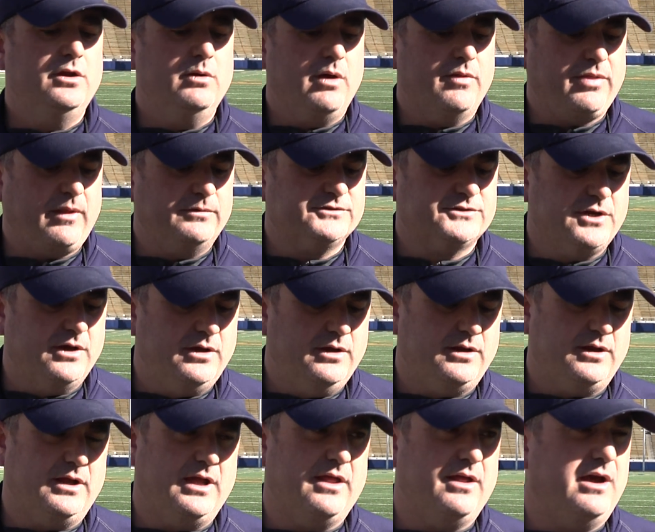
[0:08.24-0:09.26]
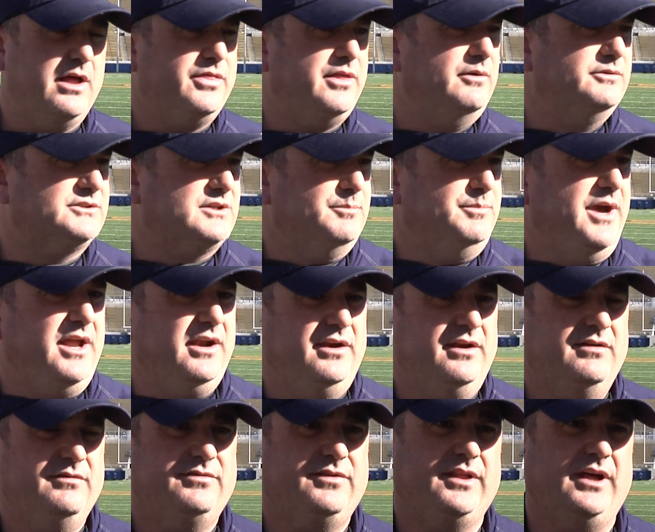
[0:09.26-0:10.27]
You know, I thought it was good. I thought it was
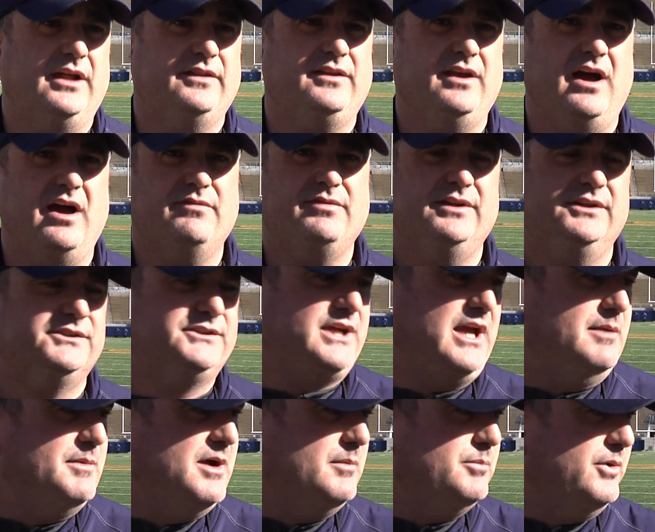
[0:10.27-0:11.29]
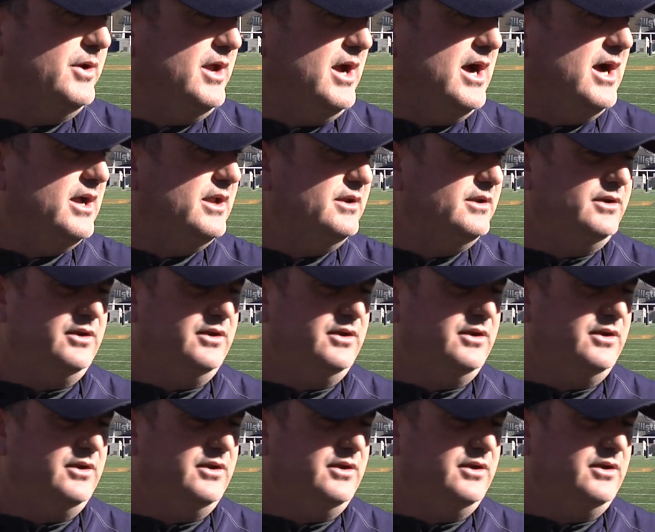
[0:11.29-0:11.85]
competitive. Thought the offense came out pretty hot.